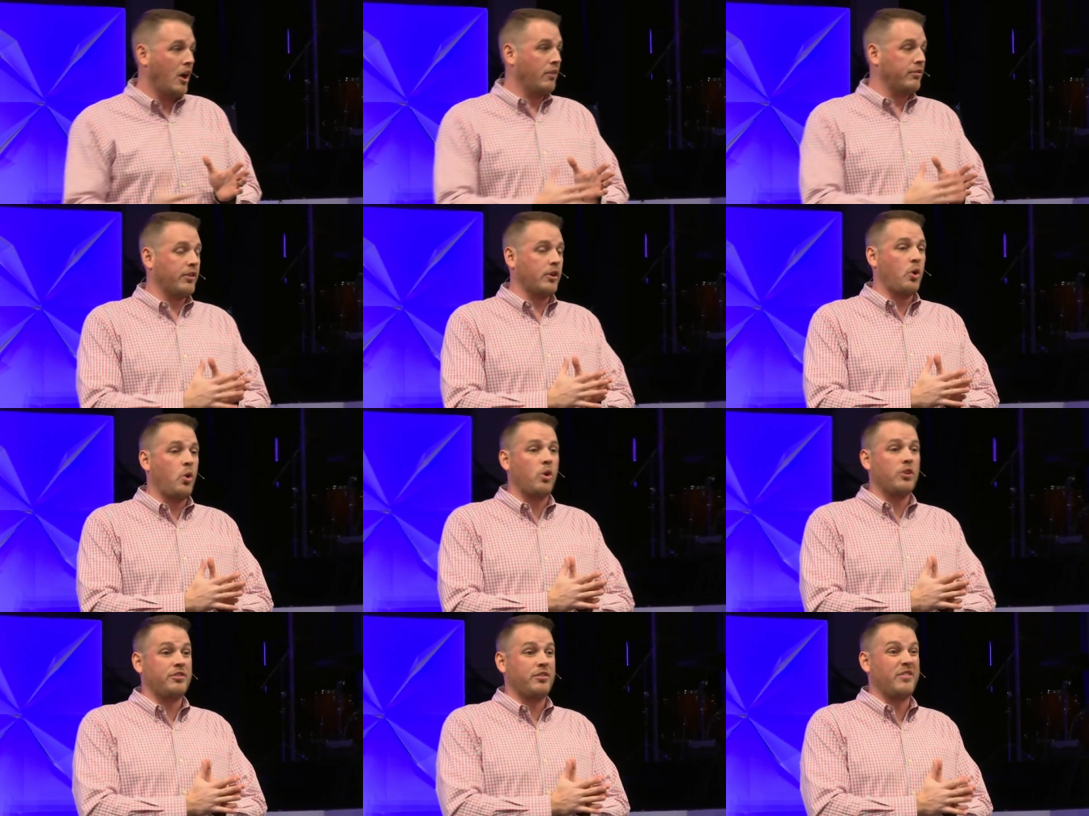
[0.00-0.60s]
over the
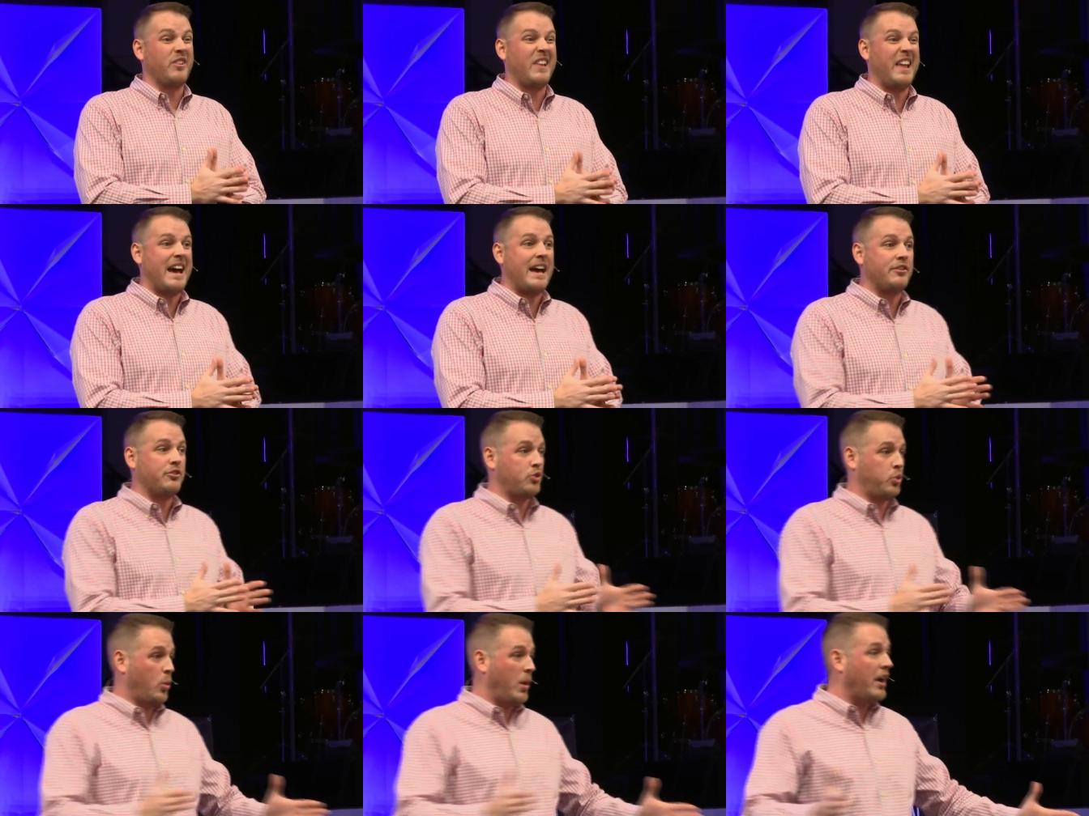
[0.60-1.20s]
course of the
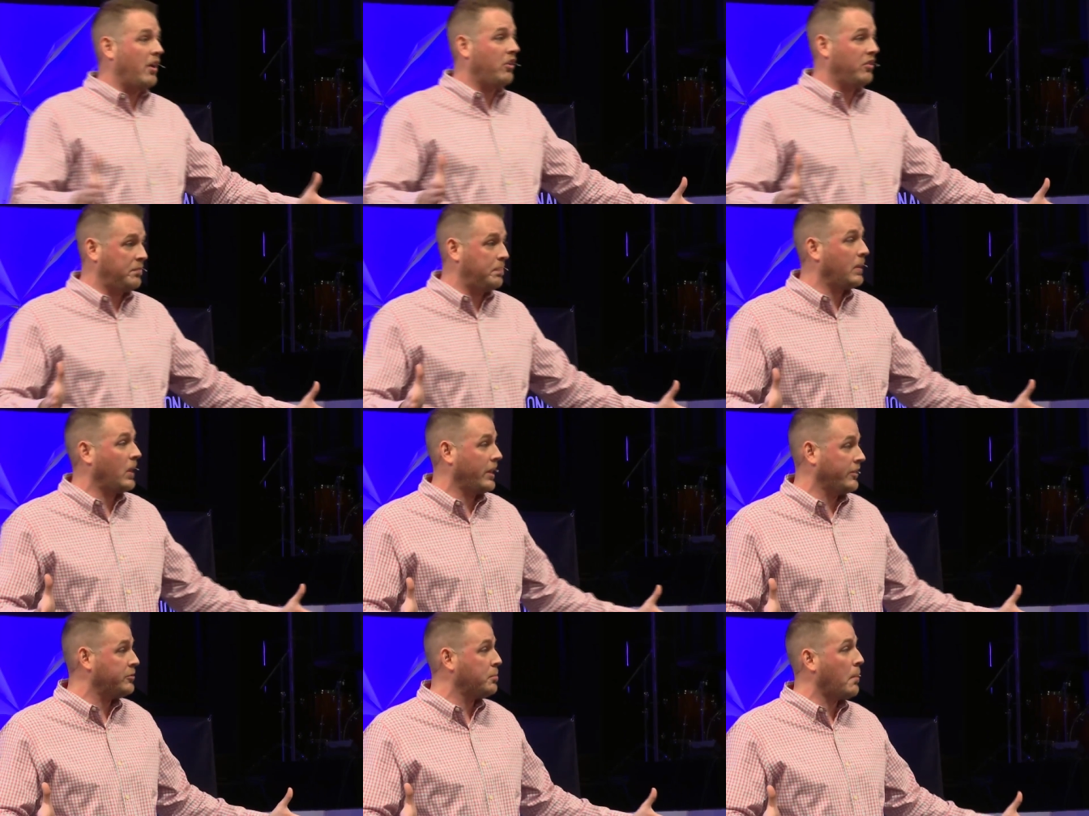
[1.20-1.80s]
last 12
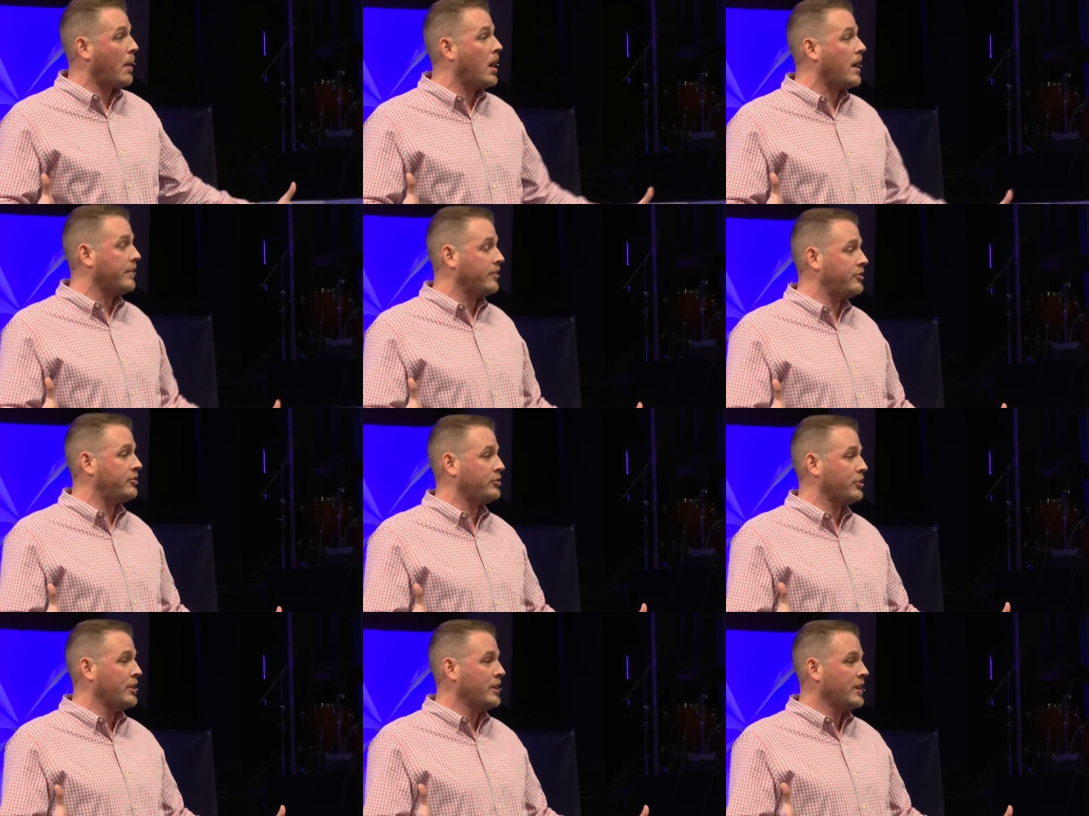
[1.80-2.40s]
plus
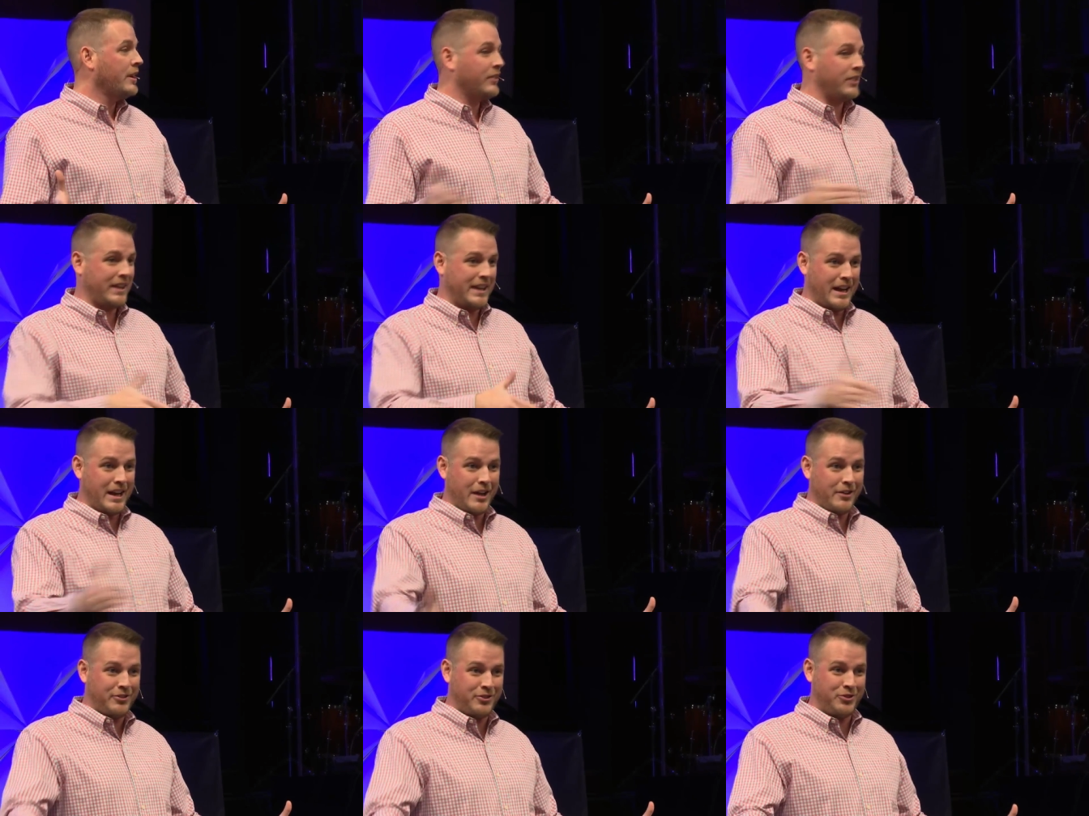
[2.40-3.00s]
months to
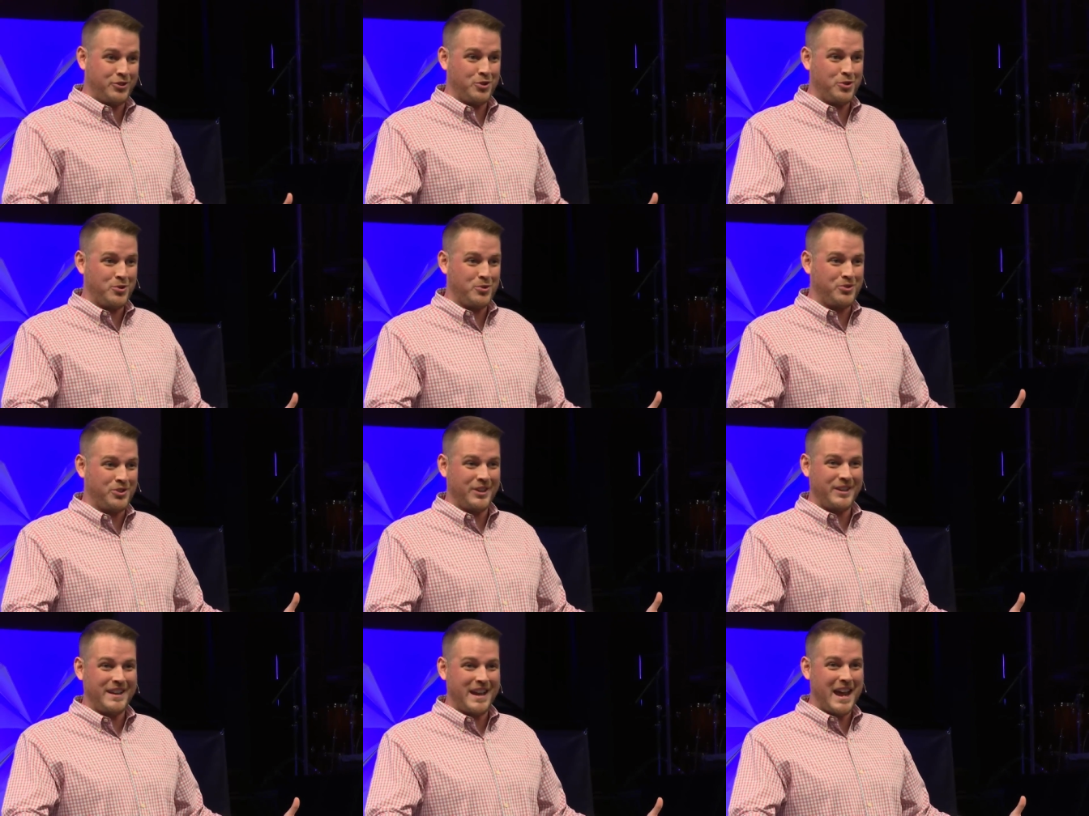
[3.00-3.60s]
get us to
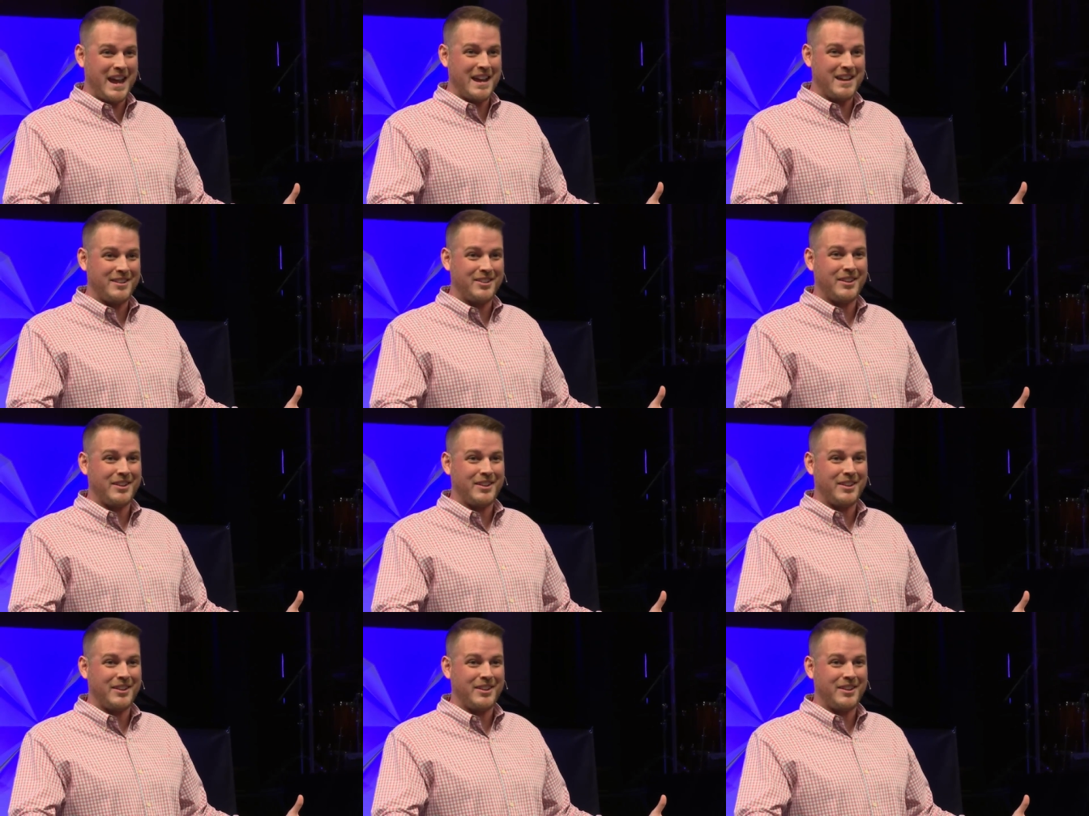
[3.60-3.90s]
today.